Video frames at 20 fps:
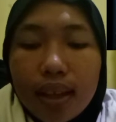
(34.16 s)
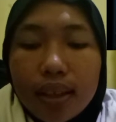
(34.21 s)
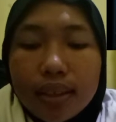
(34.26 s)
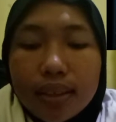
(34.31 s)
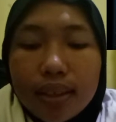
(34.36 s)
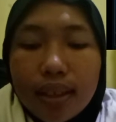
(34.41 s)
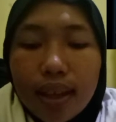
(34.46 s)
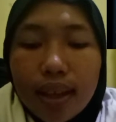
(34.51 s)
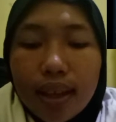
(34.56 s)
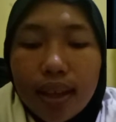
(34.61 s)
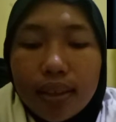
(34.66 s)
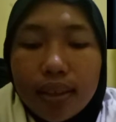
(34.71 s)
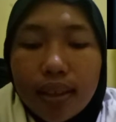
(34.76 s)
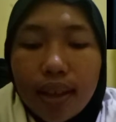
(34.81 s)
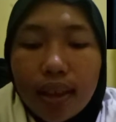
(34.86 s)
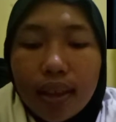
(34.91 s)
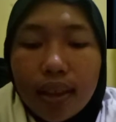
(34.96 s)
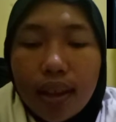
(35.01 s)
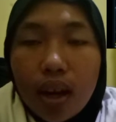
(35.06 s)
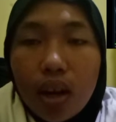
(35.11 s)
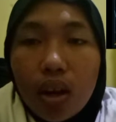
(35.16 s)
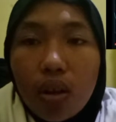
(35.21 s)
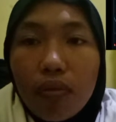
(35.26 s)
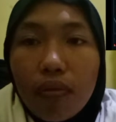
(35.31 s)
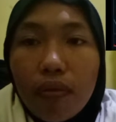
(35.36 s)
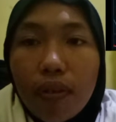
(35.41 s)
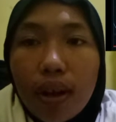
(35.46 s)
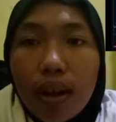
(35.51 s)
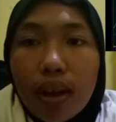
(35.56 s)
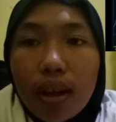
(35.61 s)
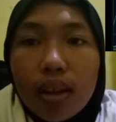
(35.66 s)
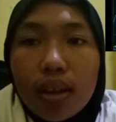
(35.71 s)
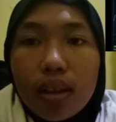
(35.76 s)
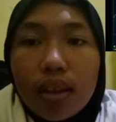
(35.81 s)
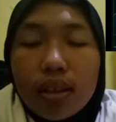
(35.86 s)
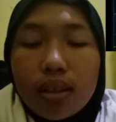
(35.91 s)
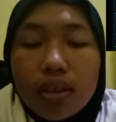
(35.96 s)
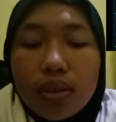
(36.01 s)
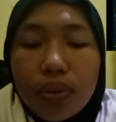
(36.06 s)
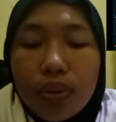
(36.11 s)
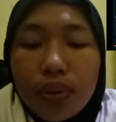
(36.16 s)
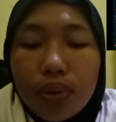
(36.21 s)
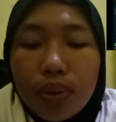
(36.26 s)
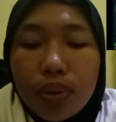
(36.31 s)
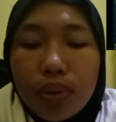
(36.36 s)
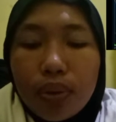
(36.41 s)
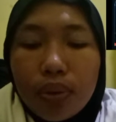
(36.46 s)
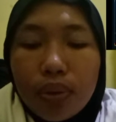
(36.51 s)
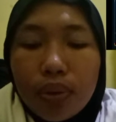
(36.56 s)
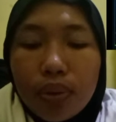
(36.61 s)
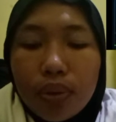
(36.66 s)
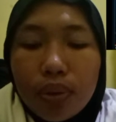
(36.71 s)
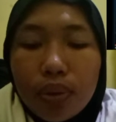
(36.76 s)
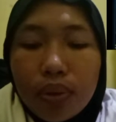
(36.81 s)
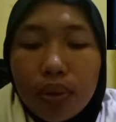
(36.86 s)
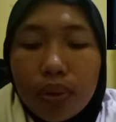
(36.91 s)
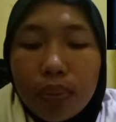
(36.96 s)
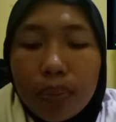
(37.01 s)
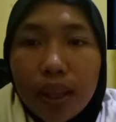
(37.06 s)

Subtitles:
sin and alpha to